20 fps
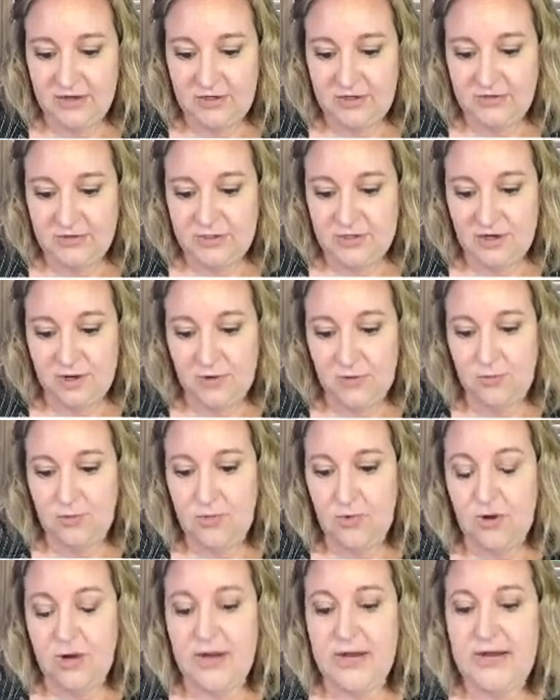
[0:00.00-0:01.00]
You don't
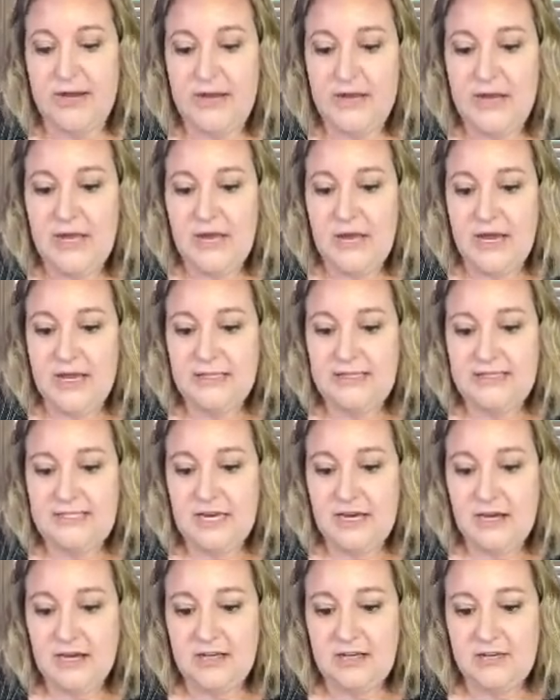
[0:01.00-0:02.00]
want a
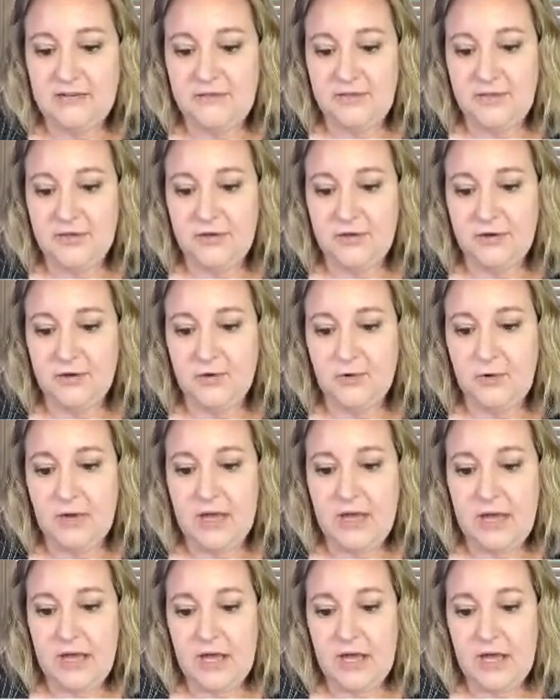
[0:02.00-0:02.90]
ton of glue.